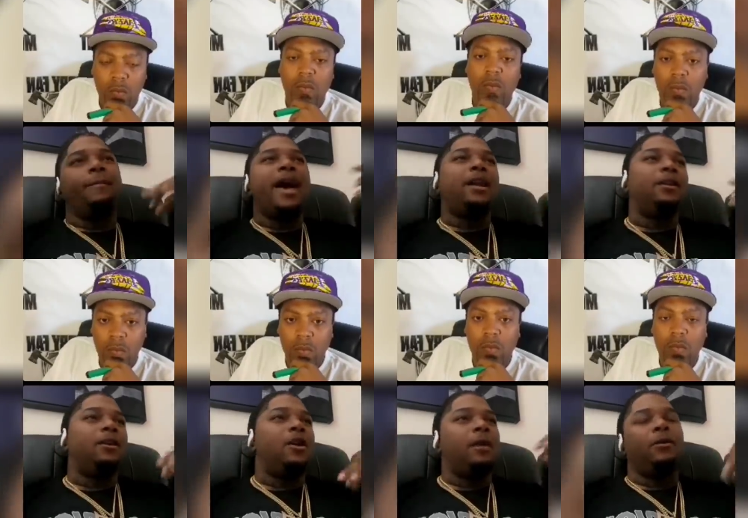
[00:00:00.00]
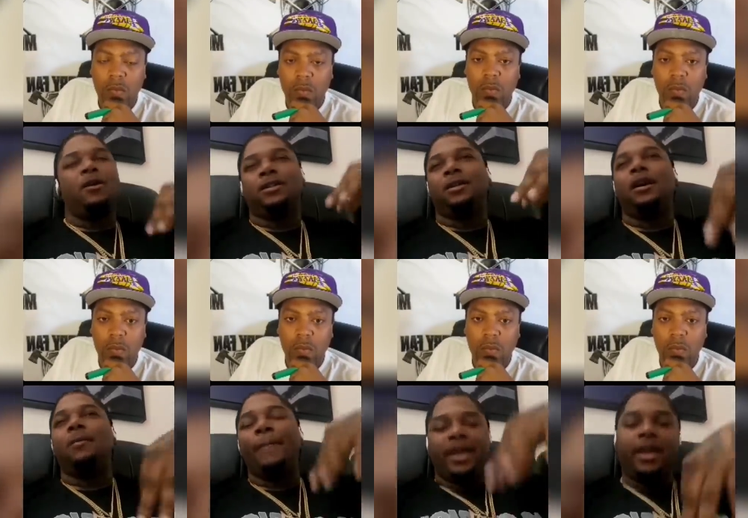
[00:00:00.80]
Speaker 1: a battler. I've grown as a, a
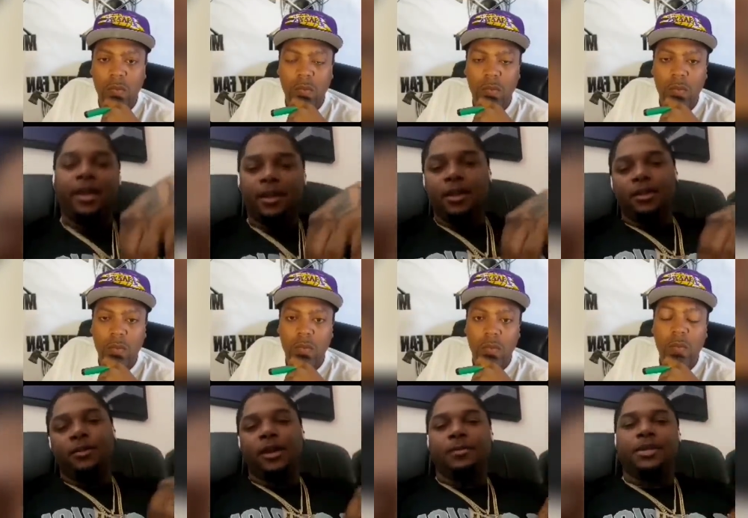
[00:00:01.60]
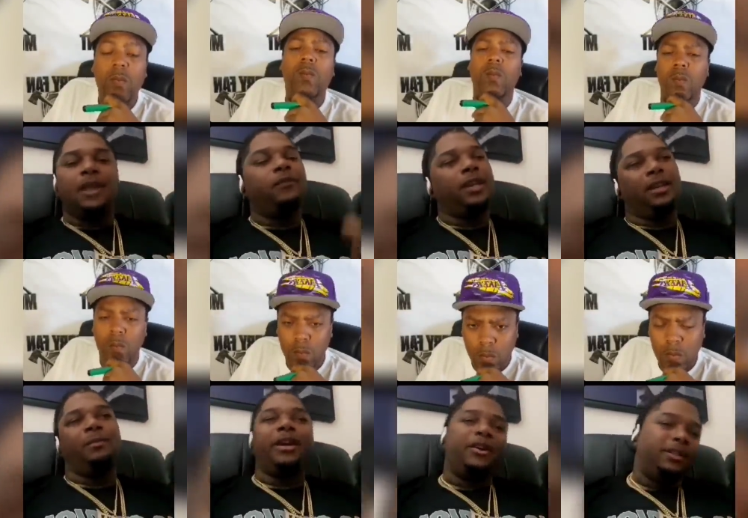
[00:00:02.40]
man. You know what I'm saying? I'm gonna get
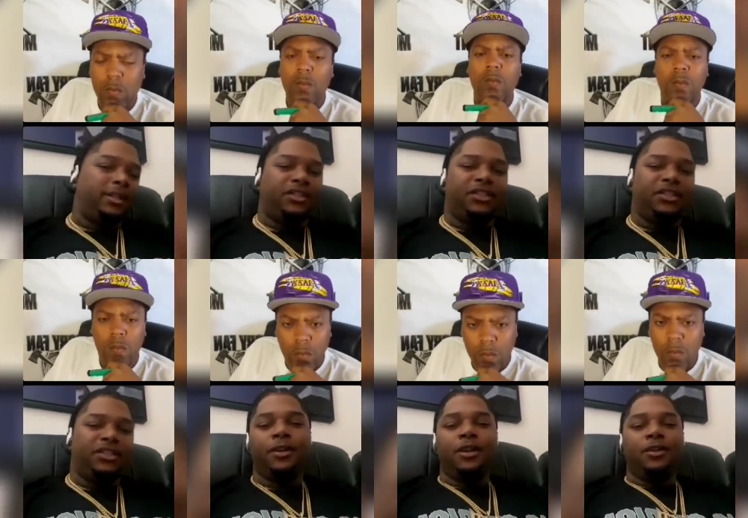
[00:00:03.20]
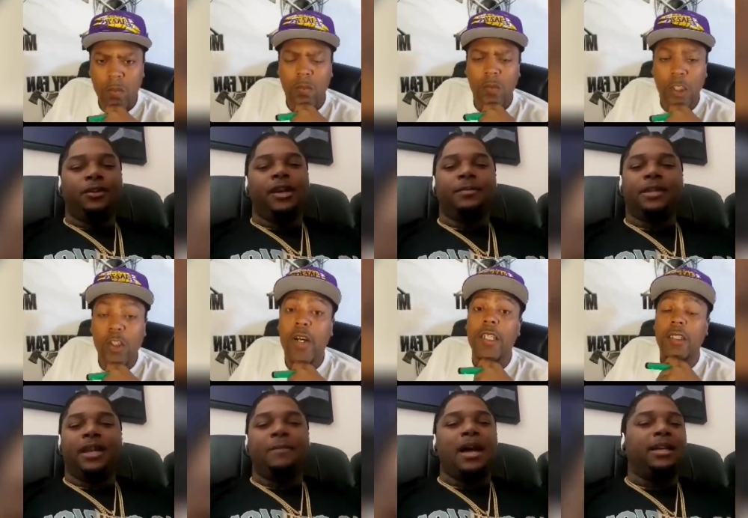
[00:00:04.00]
married this year. You know what I'm
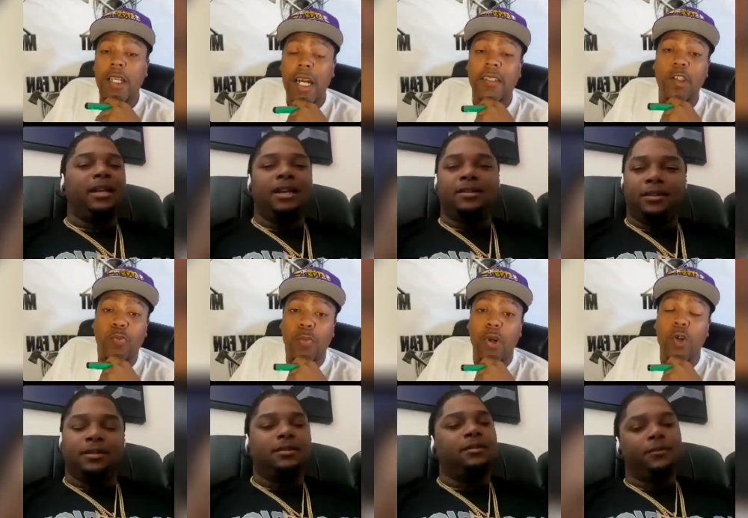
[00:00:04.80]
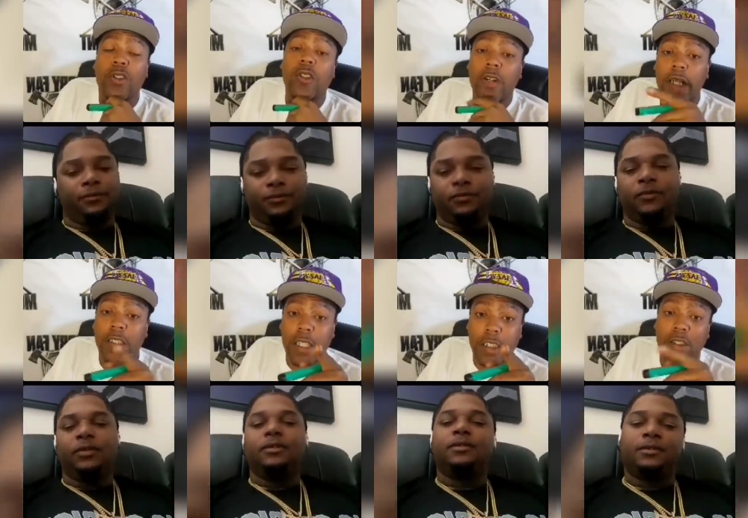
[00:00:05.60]
saying? My kids. I
Speaker 2: see
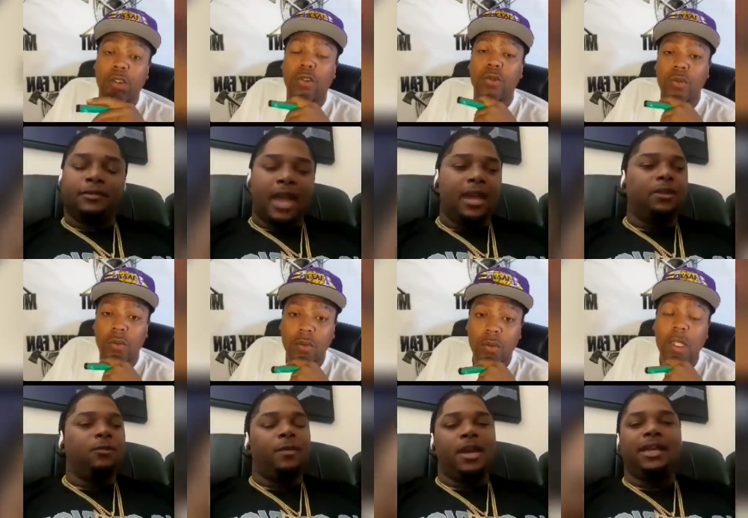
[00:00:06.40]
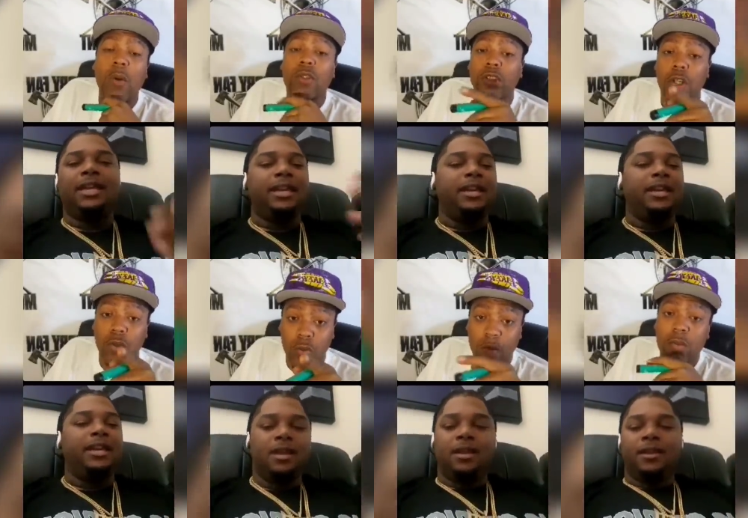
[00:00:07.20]
Congratulations. Thank too. you, man. kids,
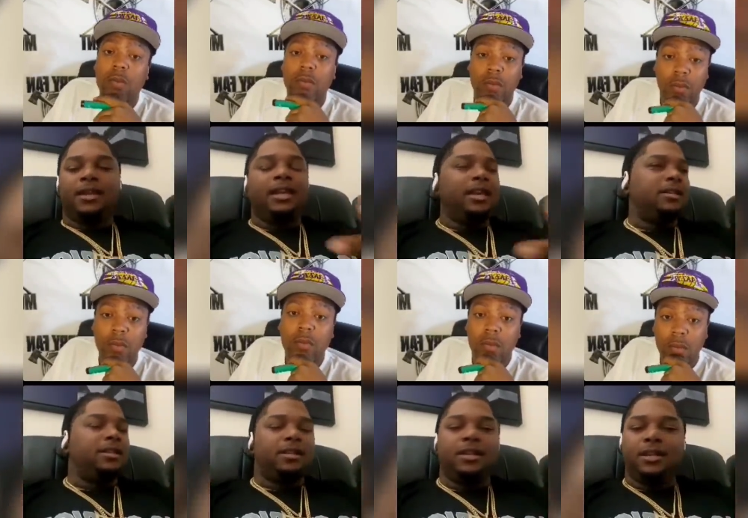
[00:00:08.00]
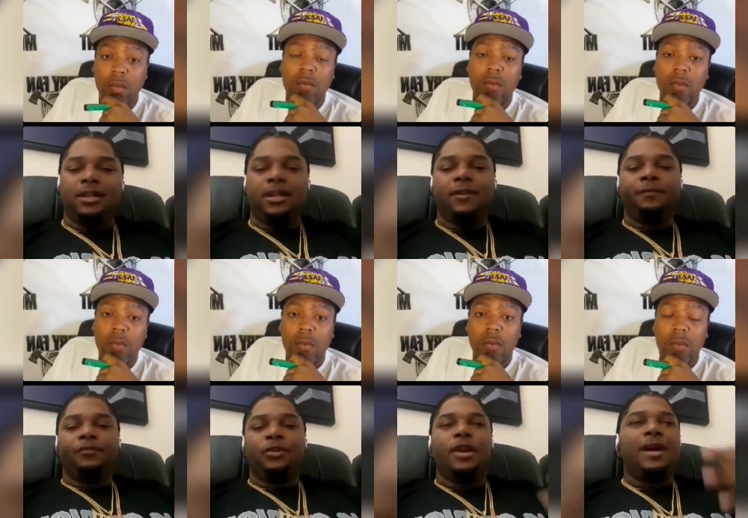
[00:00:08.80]
is,
Speaker 1: kids is good.
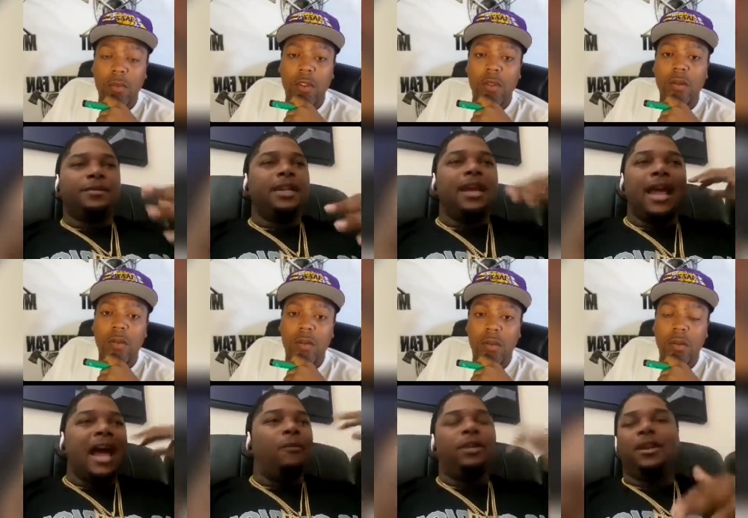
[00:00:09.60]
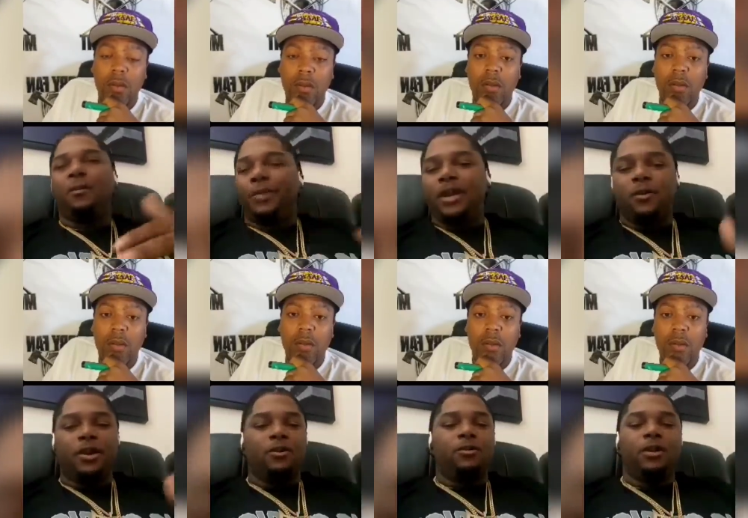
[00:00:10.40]
You know what I'm saying? Like I really don't be on no